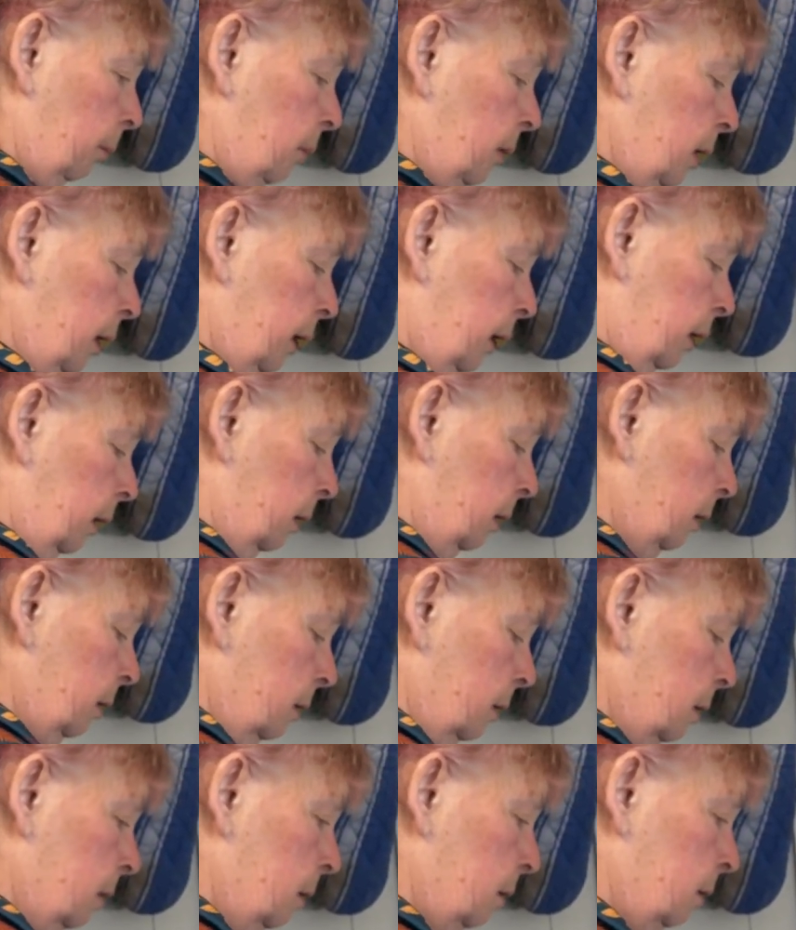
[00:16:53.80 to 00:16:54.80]
And
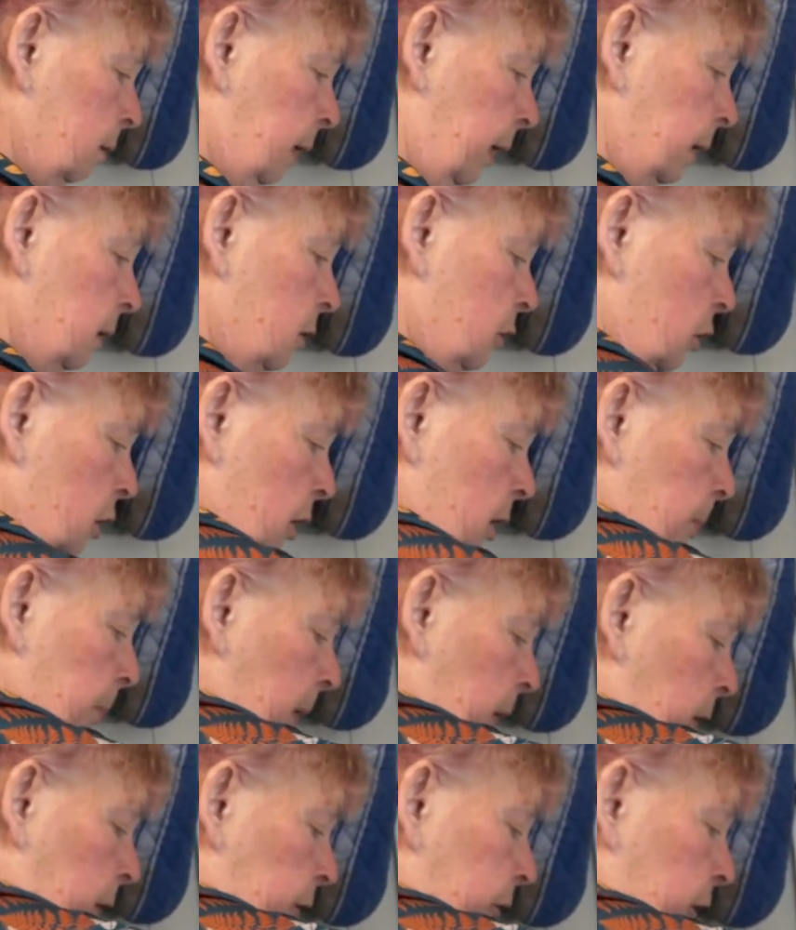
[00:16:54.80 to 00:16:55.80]
that's just
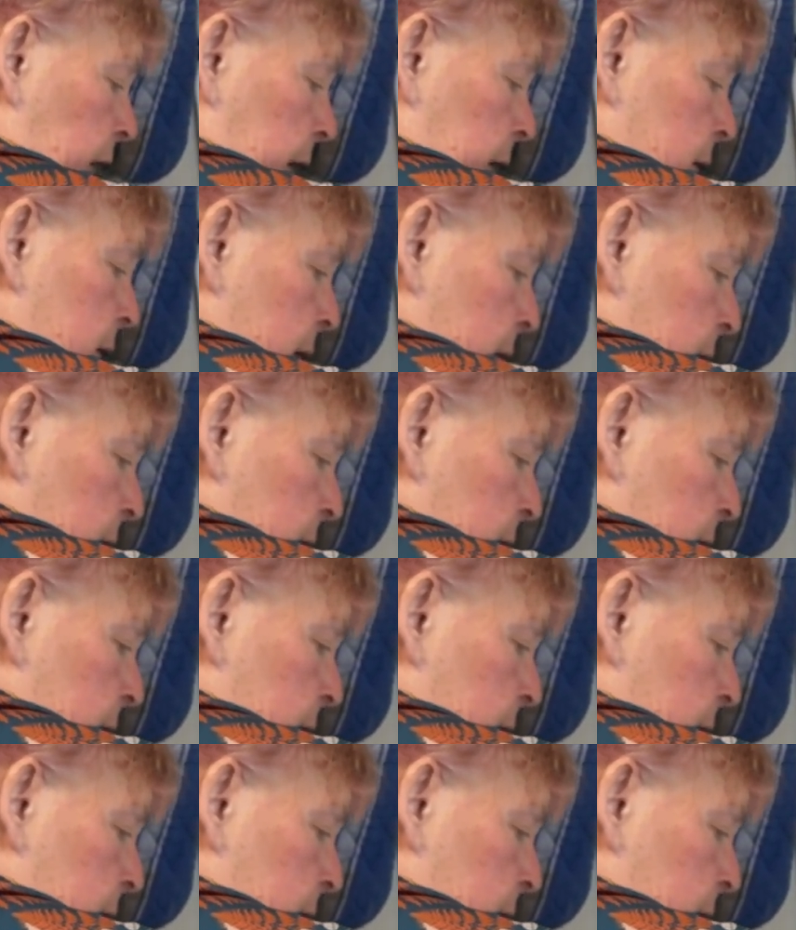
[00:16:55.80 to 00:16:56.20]
perfect.